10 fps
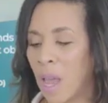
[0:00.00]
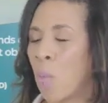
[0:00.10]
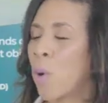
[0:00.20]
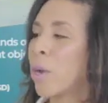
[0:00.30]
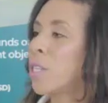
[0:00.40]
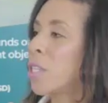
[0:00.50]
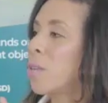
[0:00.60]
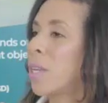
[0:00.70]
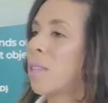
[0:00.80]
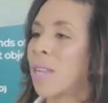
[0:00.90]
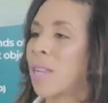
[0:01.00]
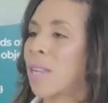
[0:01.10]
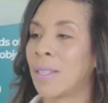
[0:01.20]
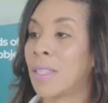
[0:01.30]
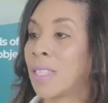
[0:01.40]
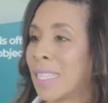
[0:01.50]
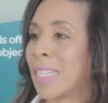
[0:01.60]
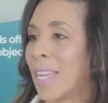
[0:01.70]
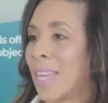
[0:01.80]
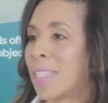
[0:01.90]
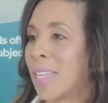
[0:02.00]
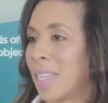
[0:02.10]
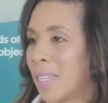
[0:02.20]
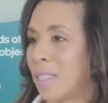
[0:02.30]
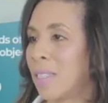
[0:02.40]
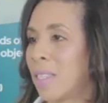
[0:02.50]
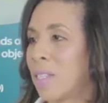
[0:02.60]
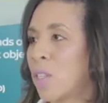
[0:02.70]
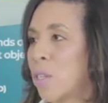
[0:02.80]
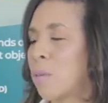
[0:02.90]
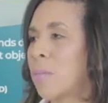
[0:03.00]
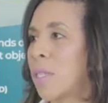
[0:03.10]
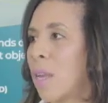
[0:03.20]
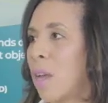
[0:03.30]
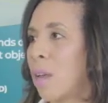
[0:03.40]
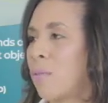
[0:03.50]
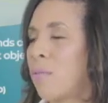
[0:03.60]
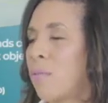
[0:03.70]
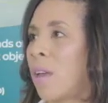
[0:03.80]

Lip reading: Where do you think that the disconnect is in terms of